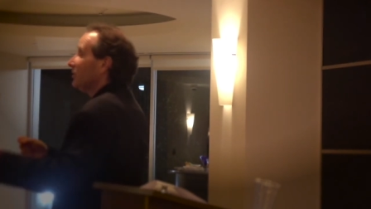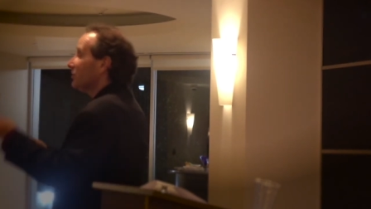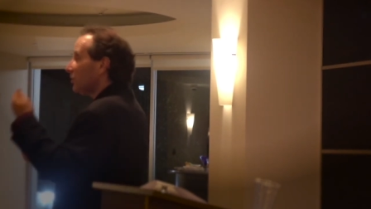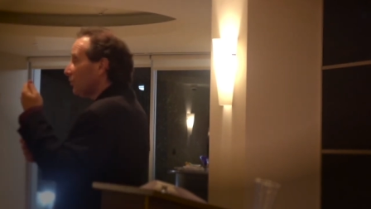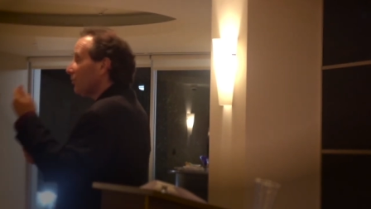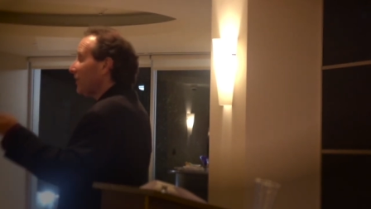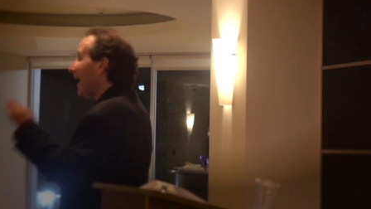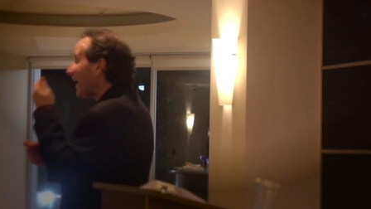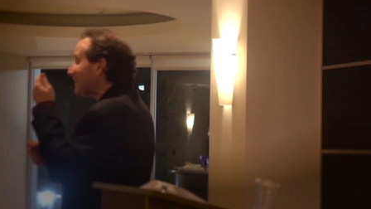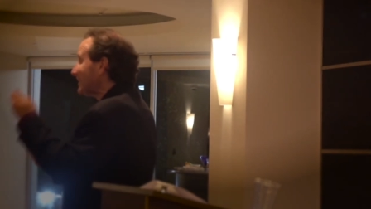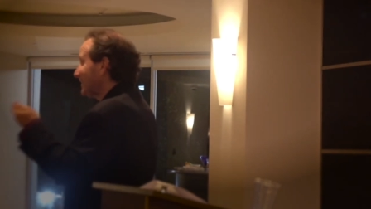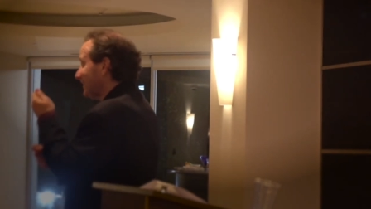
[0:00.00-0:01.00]
So
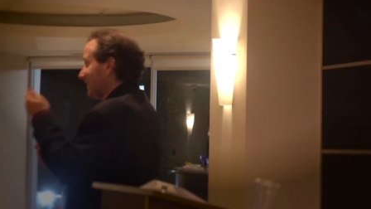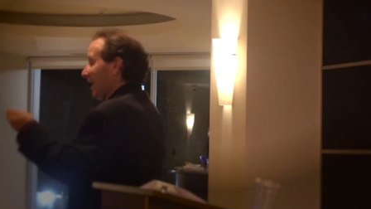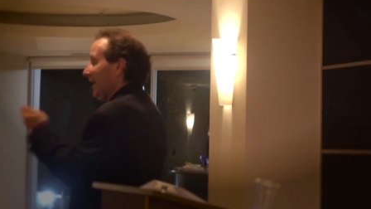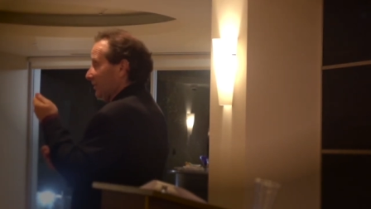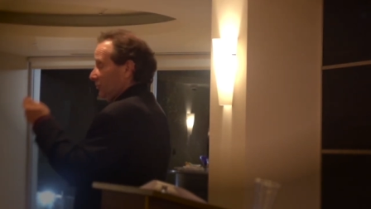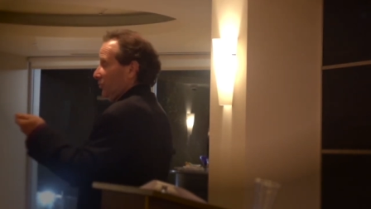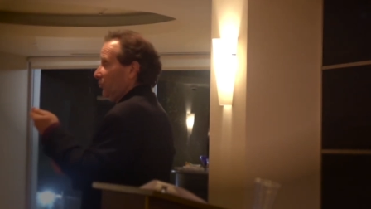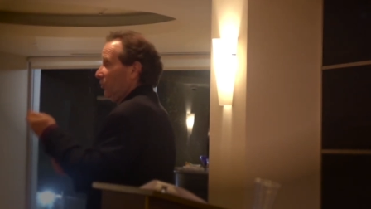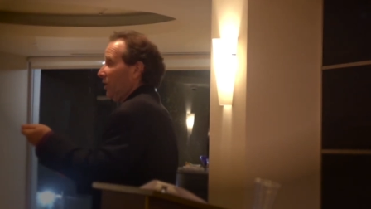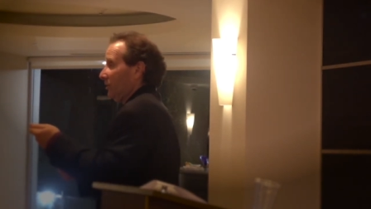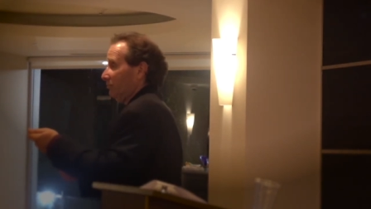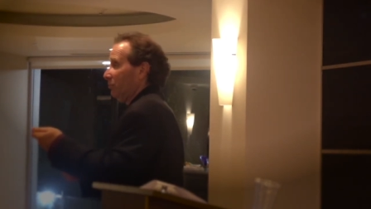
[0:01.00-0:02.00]
that's the title you
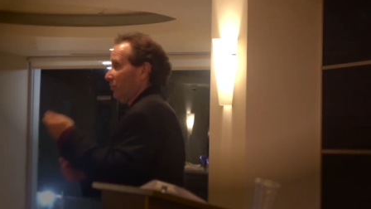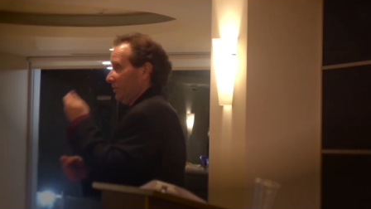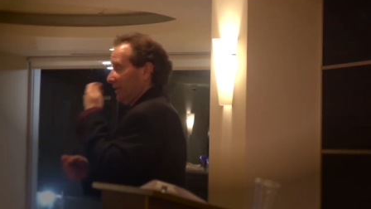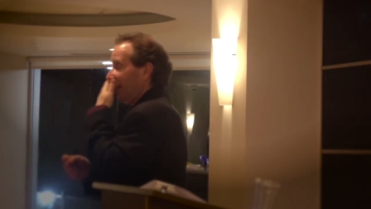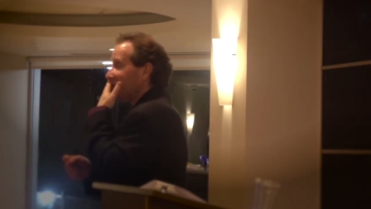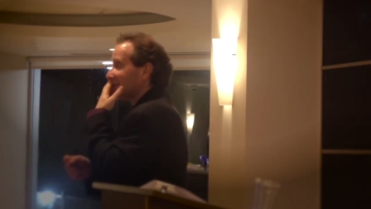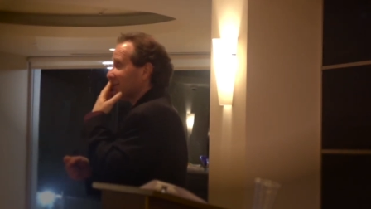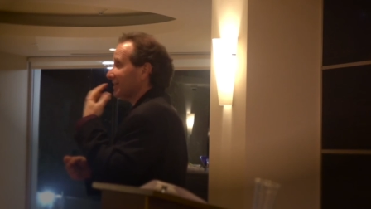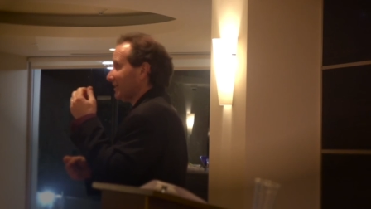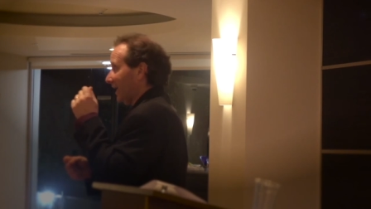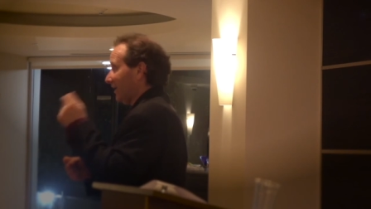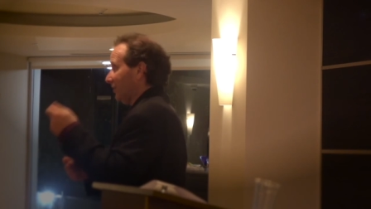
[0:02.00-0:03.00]
want to put. That's
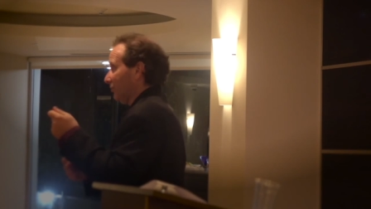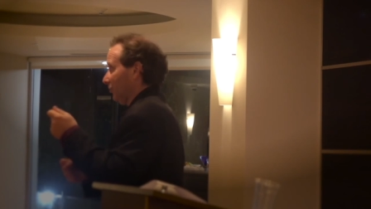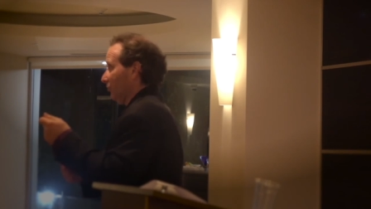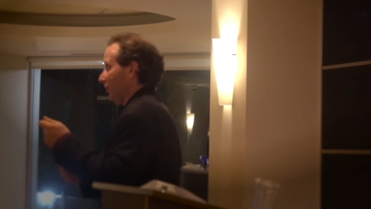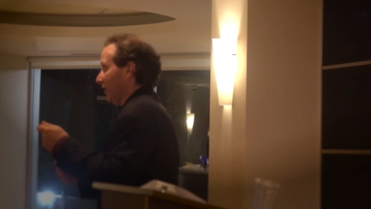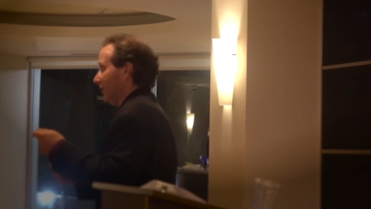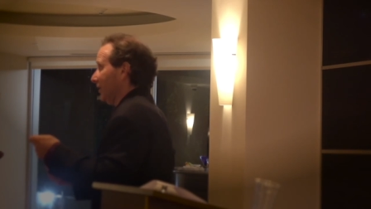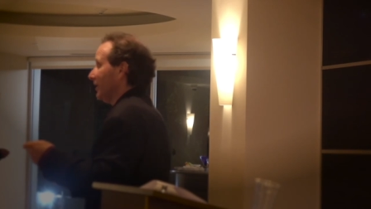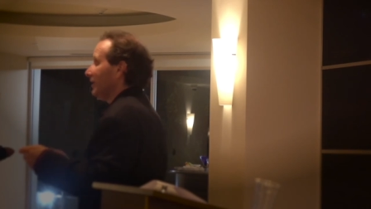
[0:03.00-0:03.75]
the title you want.